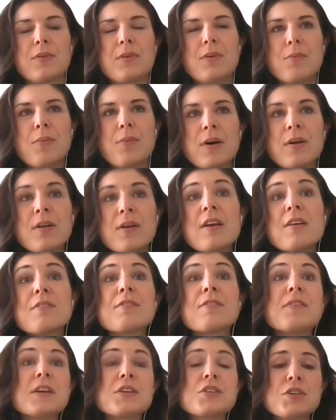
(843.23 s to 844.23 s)
Well,
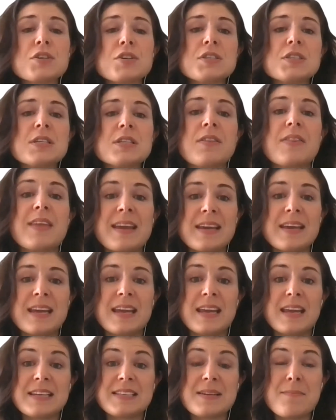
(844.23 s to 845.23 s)
futures
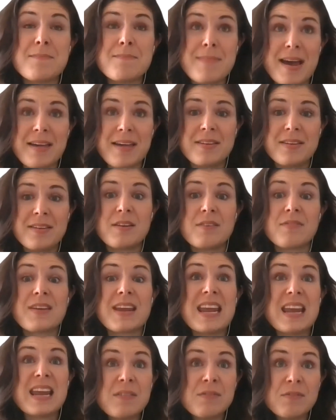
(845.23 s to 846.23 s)
thinking is a method of
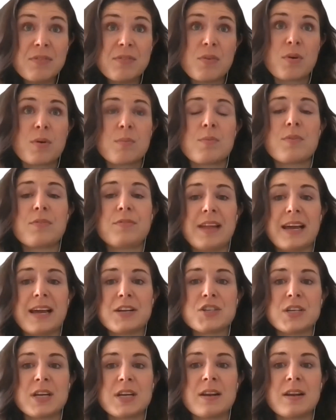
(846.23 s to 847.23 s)
informed
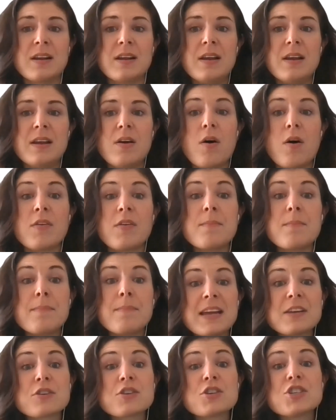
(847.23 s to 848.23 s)
reflection on the
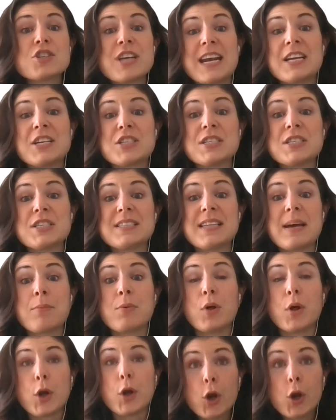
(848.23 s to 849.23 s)
major changes that
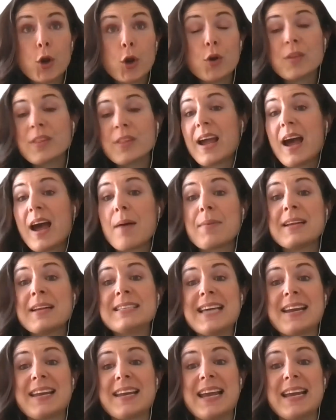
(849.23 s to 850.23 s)
will occur in the coming
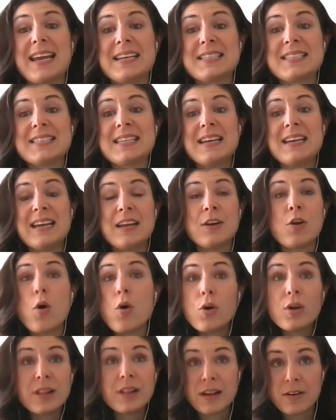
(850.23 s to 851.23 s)
decades in
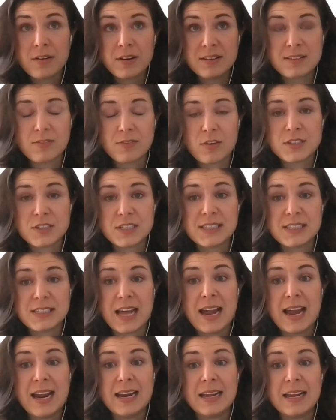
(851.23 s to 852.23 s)
all areas of our
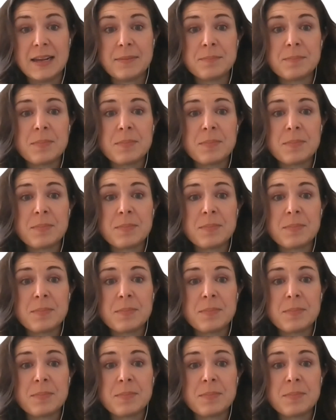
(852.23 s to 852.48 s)
society.